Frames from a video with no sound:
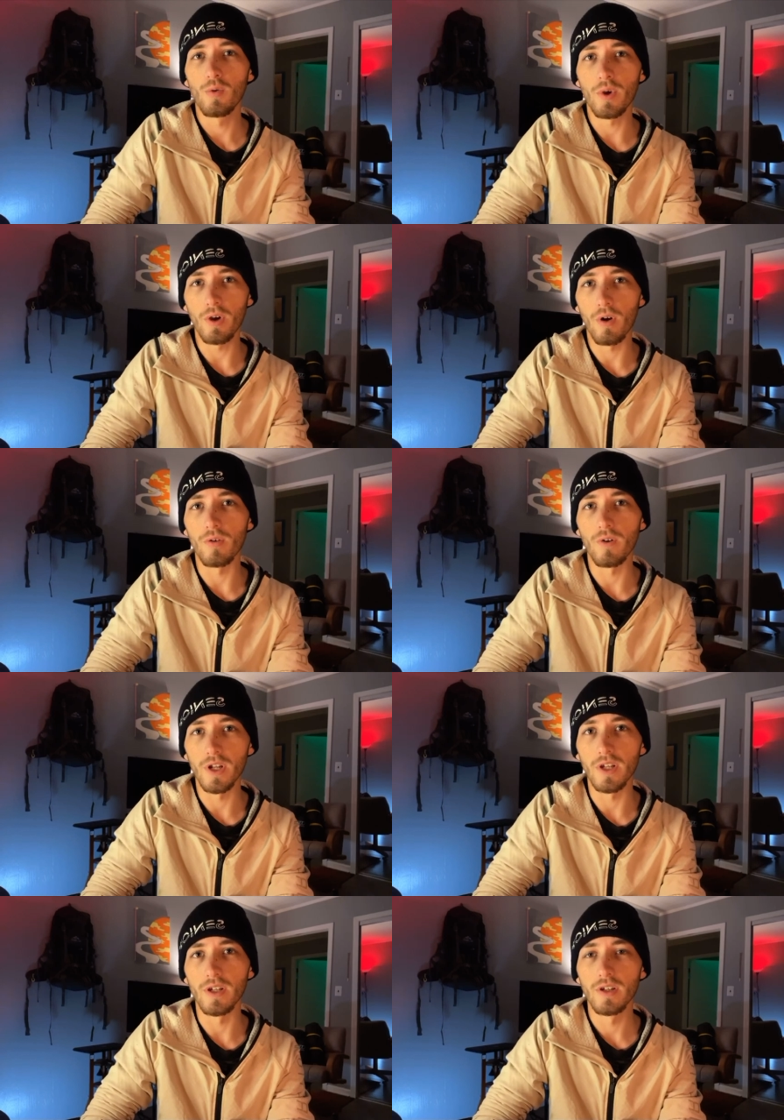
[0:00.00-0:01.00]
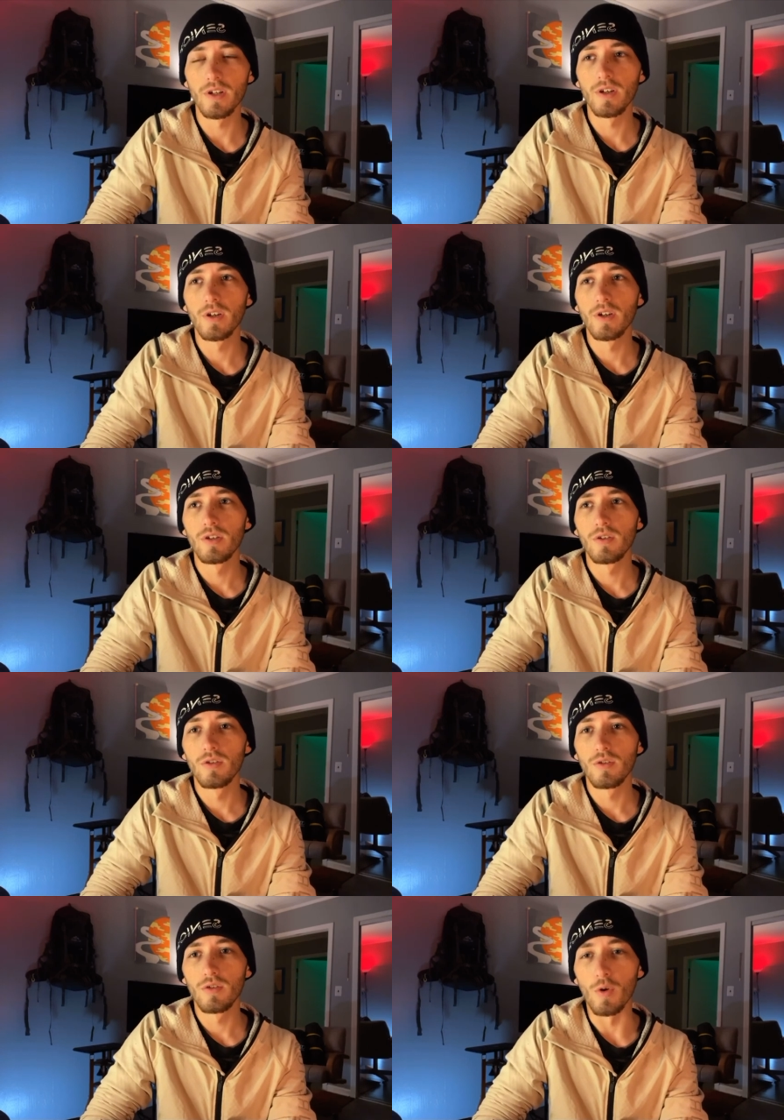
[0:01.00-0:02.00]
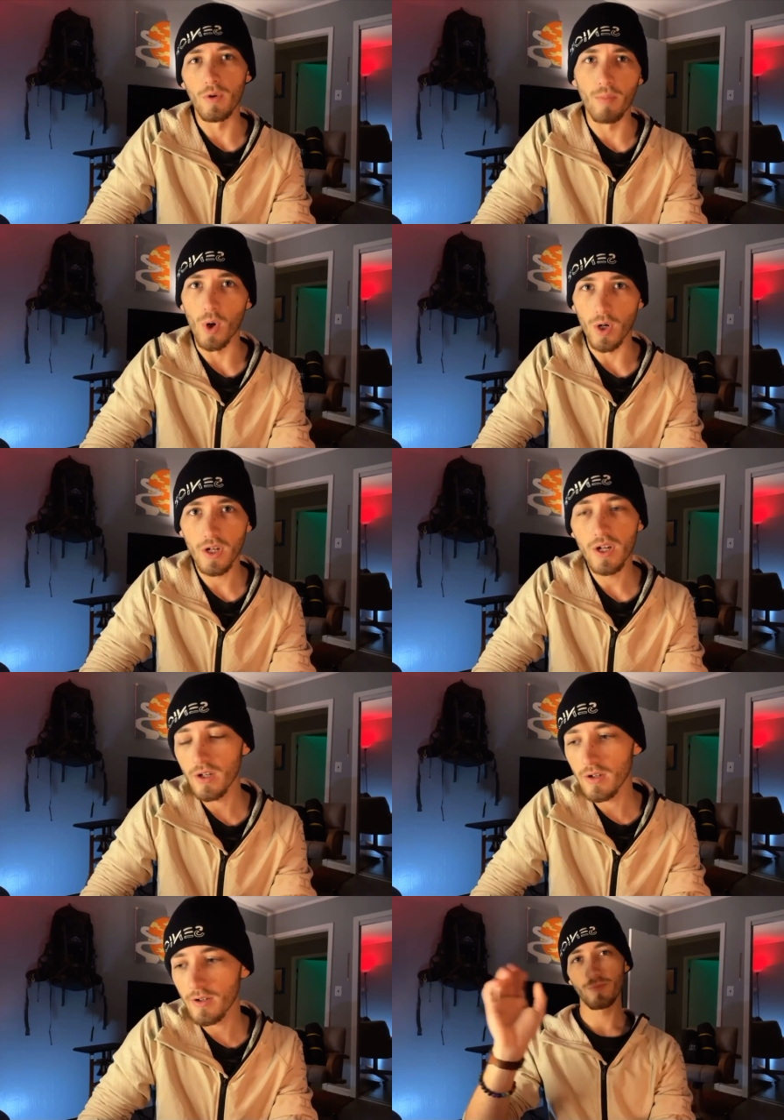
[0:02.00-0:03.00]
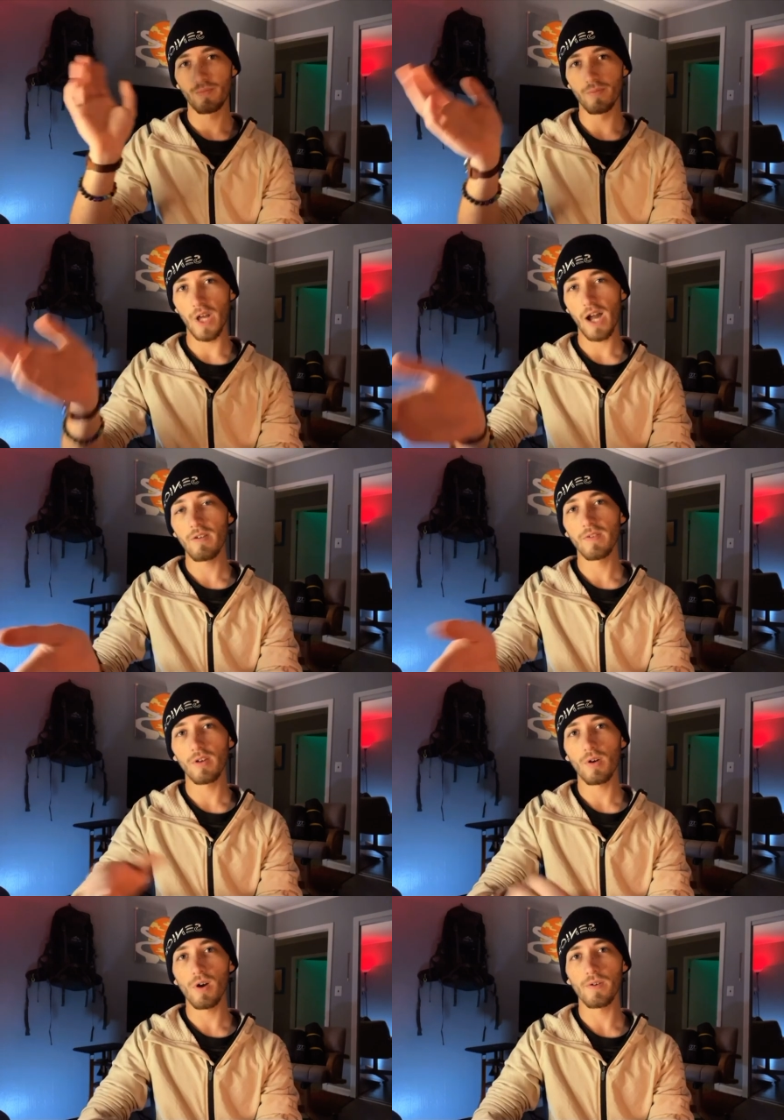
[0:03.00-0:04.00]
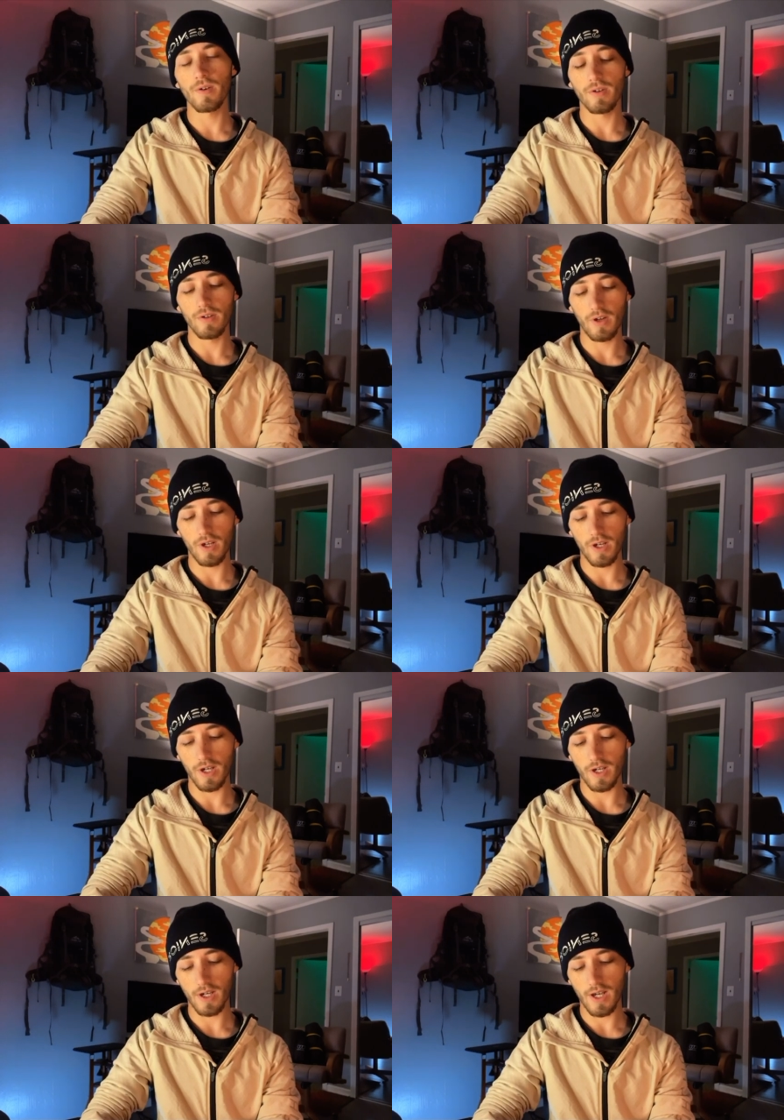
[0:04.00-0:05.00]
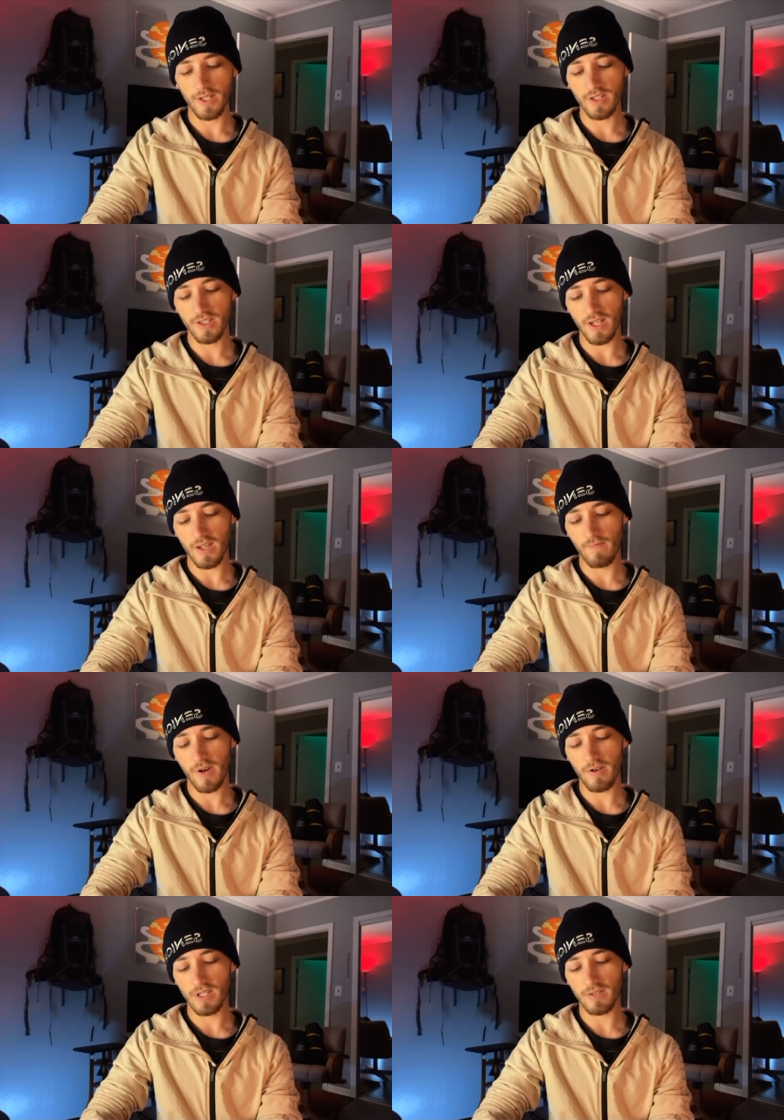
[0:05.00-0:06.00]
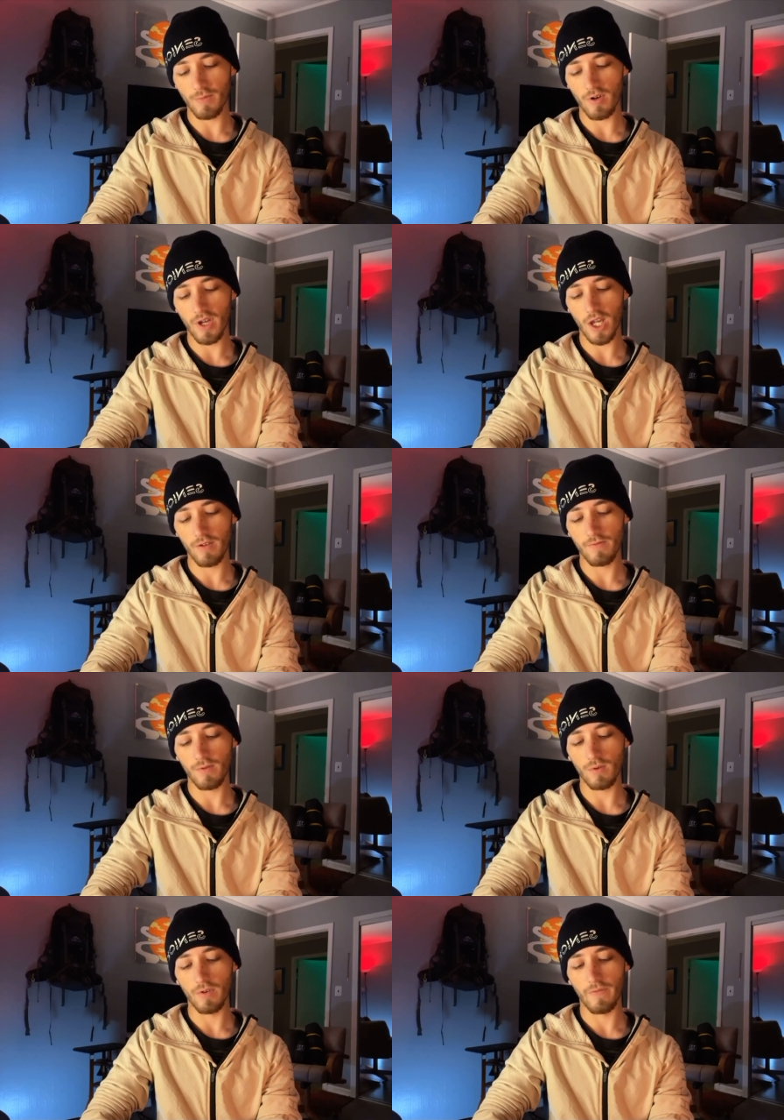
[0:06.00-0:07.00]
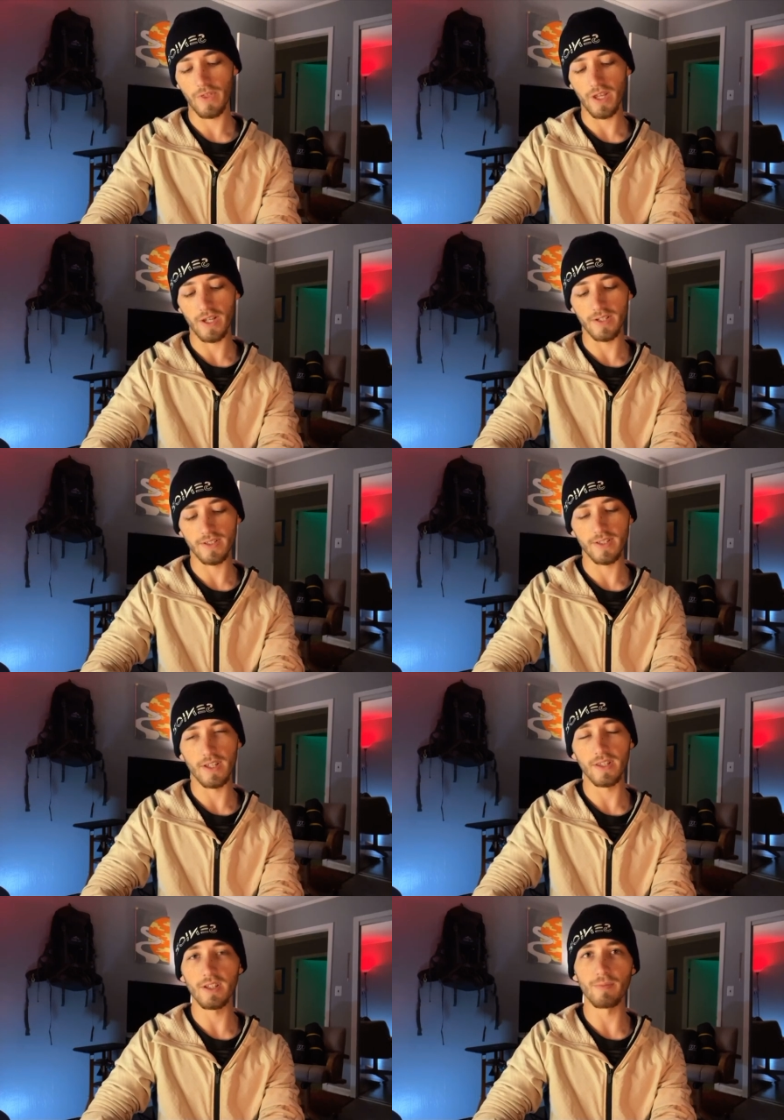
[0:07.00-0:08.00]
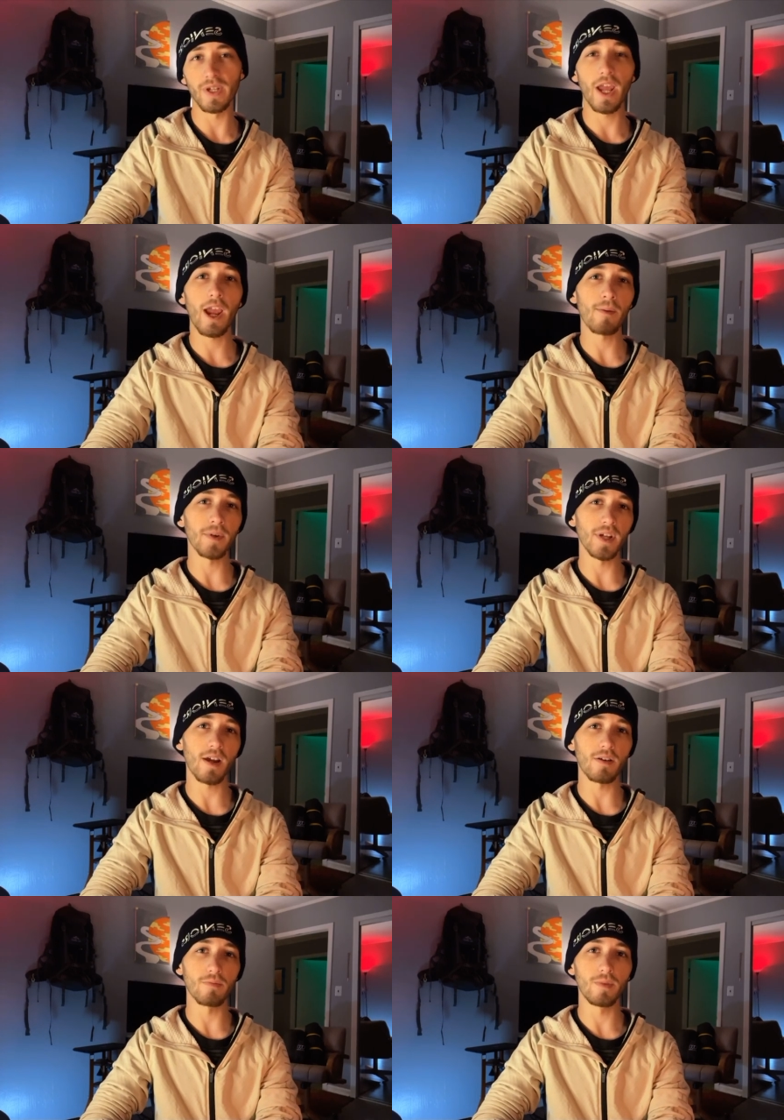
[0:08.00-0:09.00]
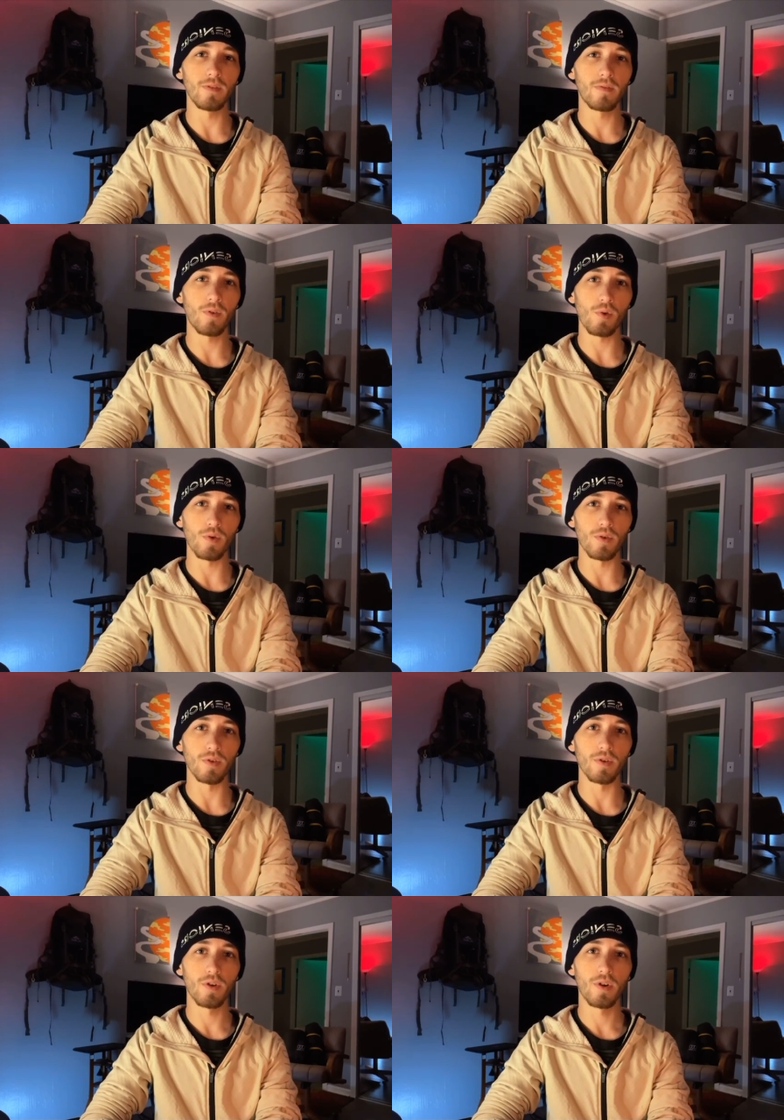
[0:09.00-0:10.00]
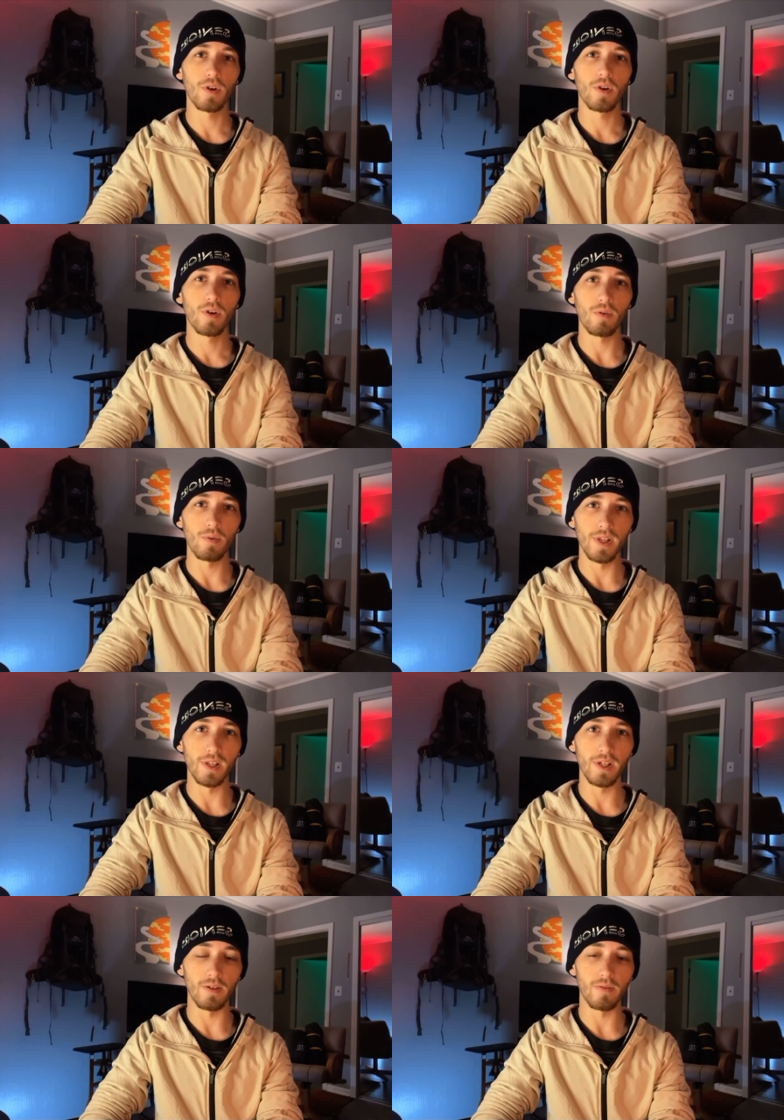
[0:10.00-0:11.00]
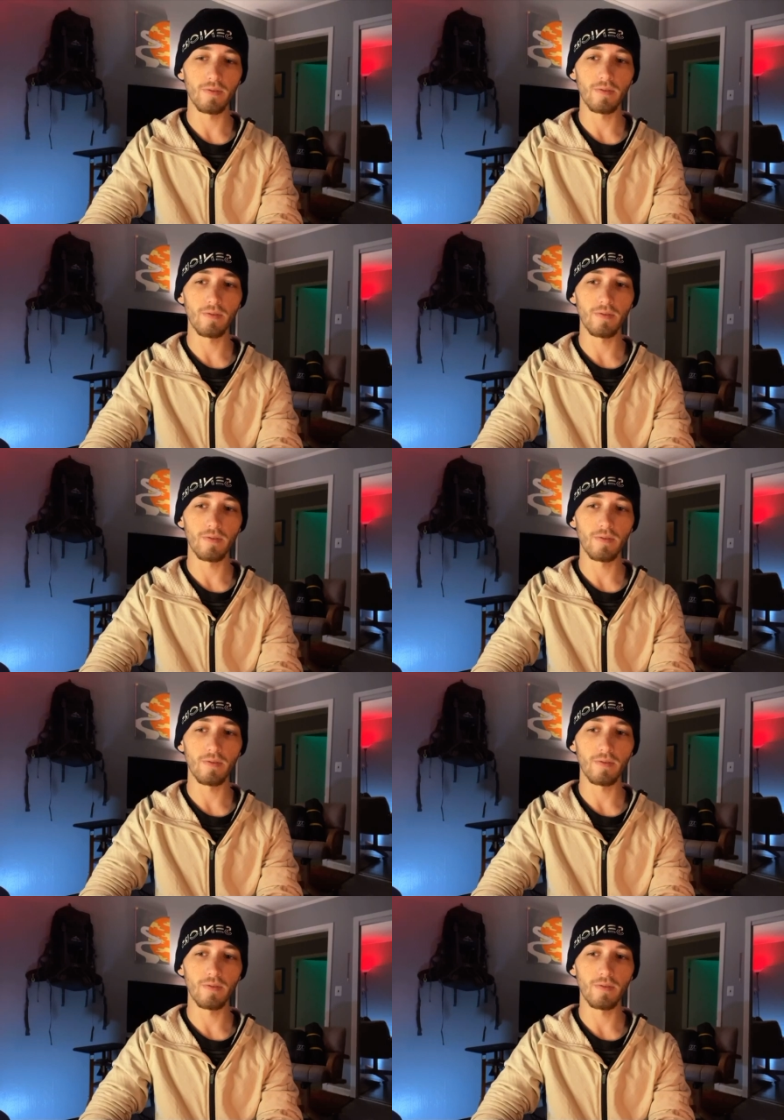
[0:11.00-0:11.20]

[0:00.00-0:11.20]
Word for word: we are ready to embark. However, there are uh, just a very small handful of things that need to be hammered out before we leave,